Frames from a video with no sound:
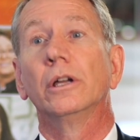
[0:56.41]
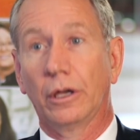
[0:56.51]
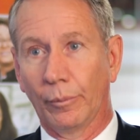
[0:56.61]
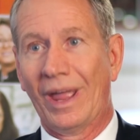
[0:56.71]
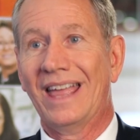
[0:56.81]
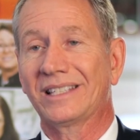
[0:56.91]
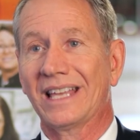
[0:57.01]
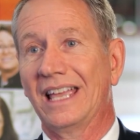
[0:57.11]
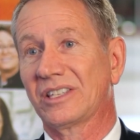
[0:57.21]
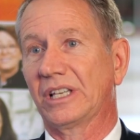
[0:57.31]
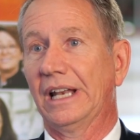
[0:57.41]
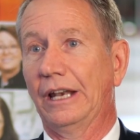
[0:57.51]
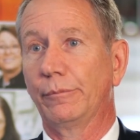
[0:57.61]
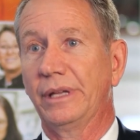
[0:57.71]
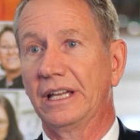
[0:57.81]
compared to
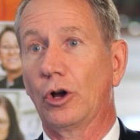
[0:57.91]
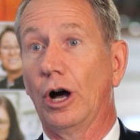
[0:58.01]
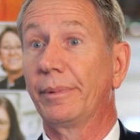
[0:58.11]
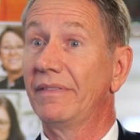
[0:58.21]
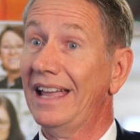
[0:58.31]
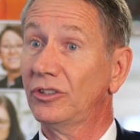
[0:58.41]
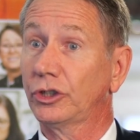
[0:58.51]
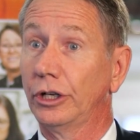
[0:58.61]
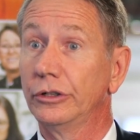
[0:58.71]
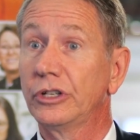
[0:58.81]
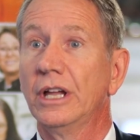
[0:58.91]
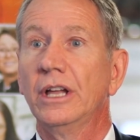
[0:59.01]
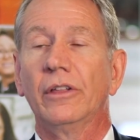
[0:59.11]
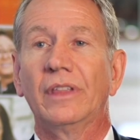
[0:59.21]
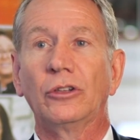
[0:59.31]
escalated beer And that showed
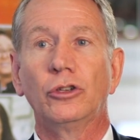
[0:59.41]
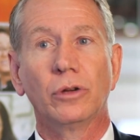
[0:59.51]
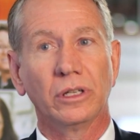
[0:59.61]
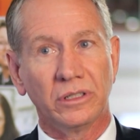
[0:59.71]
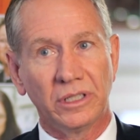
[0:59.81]
that you can